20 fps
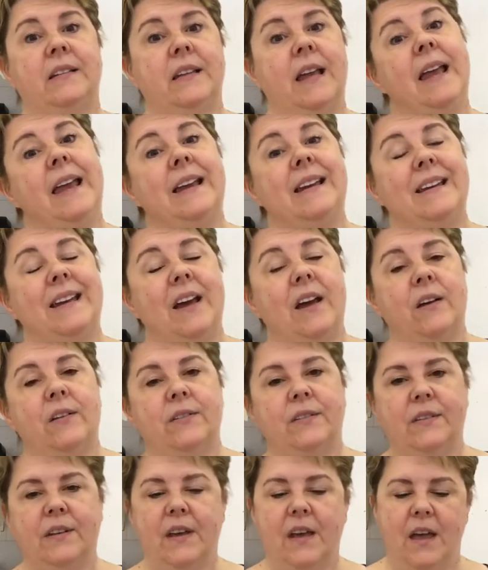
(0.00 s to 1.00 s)

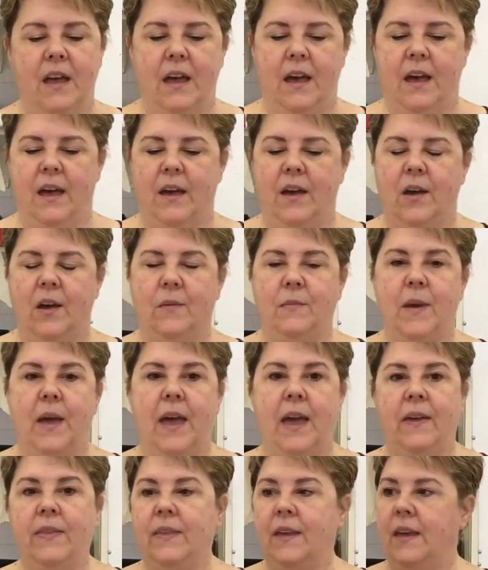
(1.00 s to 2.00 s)
handouts.
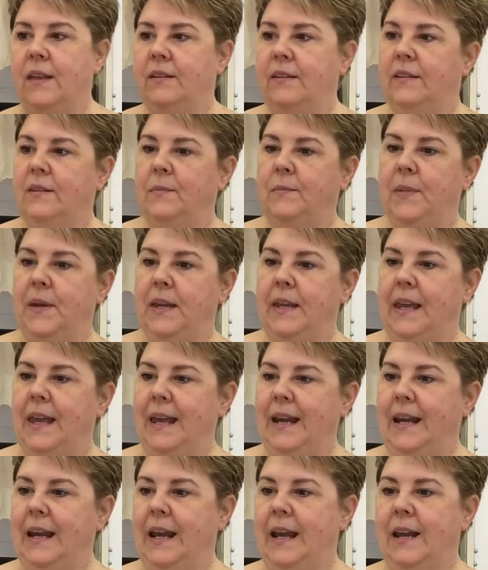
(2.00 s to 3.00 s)
And then some
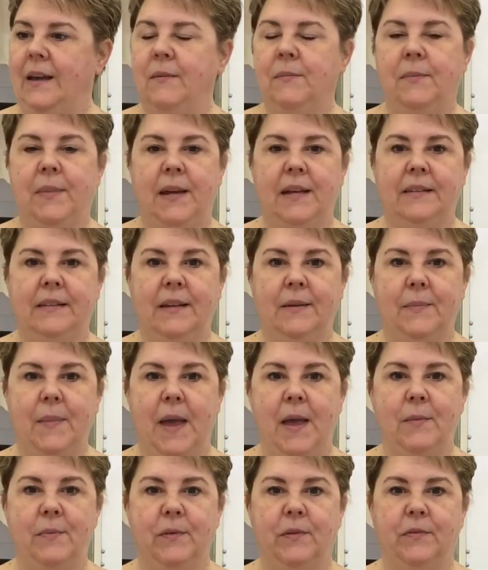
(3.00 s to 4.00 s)
beginning basic
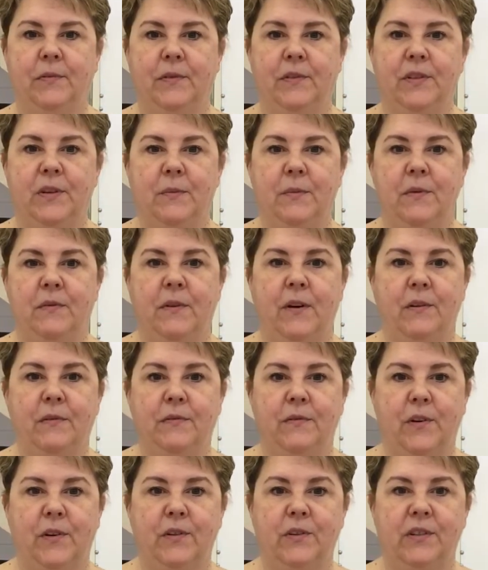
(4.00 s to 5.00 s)
paper for some of our
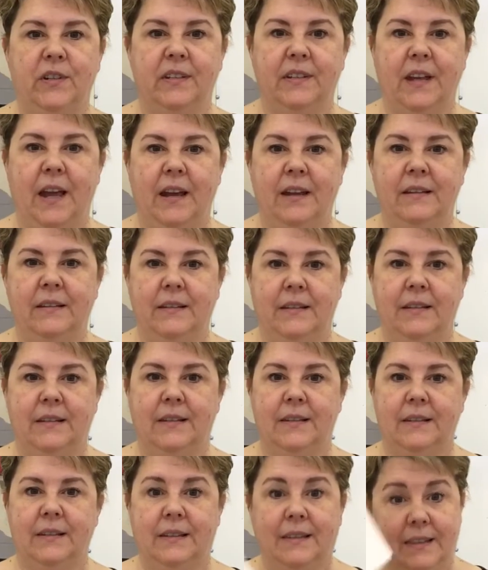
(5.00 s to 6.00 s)
first designs
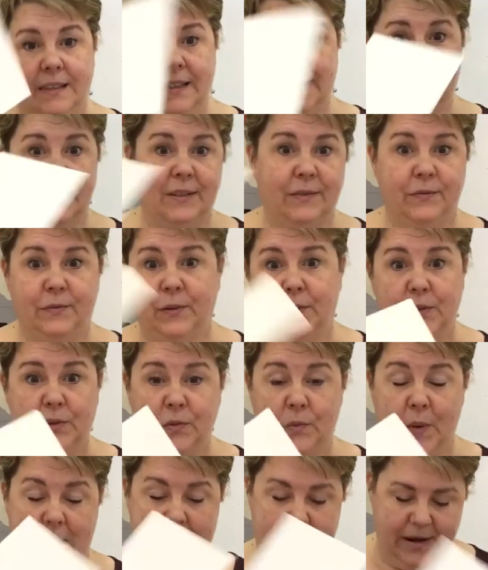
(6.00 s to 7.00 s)
this first
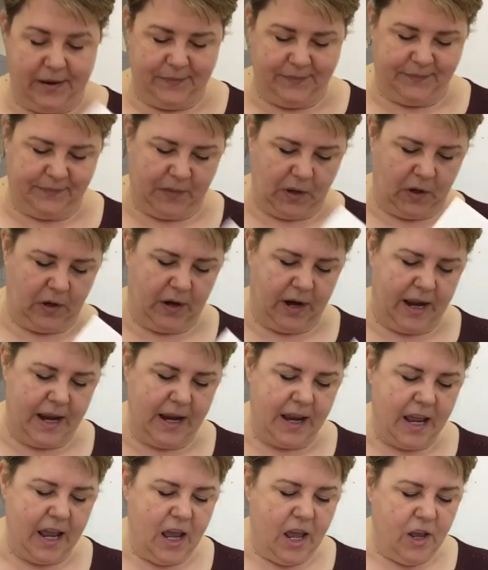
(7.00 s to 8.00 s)
week, all right?
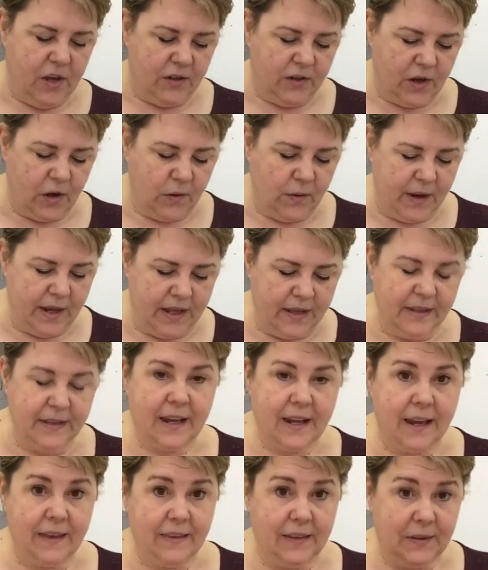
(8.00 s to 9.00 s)
So
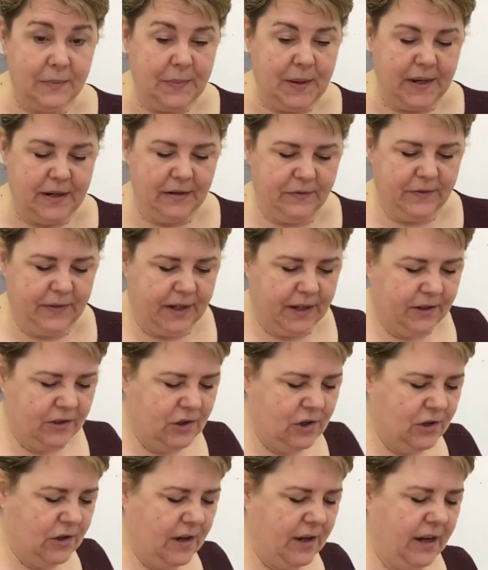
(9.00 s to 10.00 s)
inside this Pendaflex,
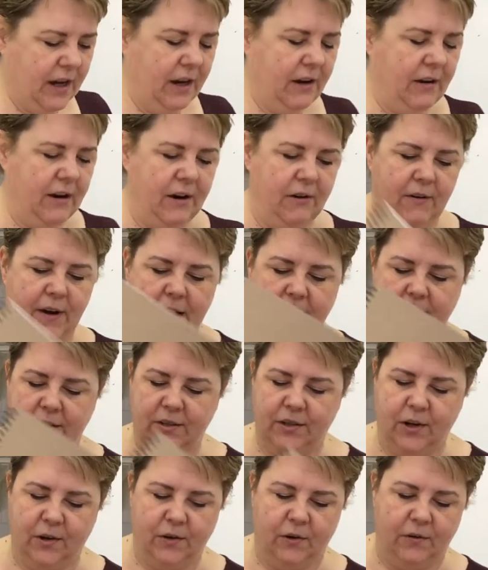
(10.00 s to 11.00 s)
you can carry around and
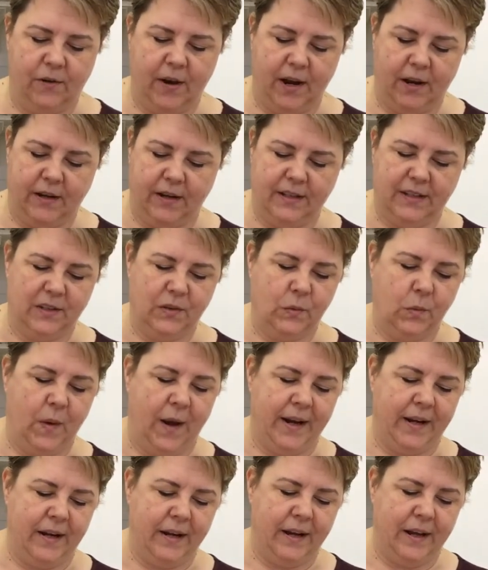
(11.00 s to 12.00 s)
tote around because it's
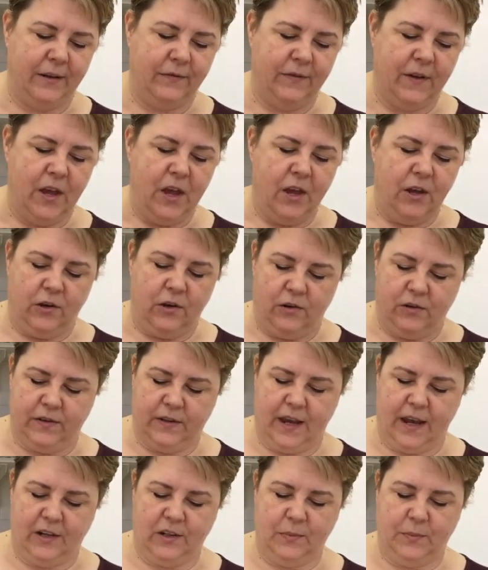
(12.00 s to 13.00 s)
wide enough, your
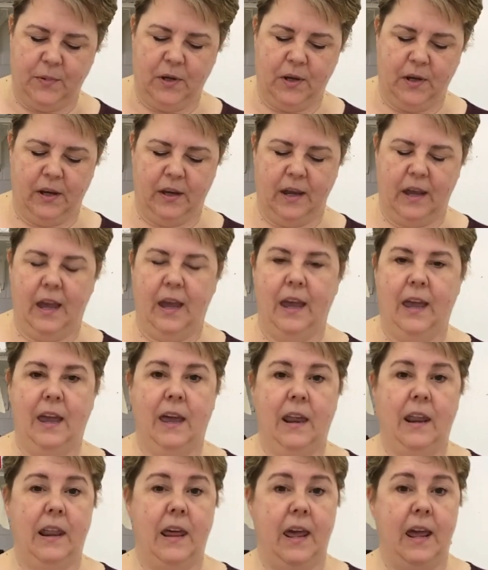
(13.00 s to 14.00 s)
sketchbook
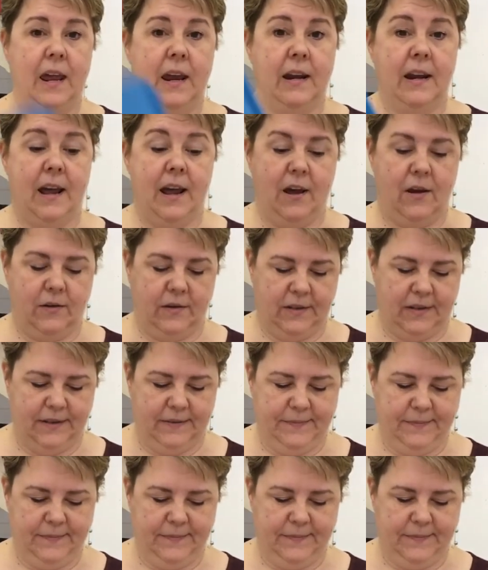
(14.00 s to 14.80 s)
and the handouts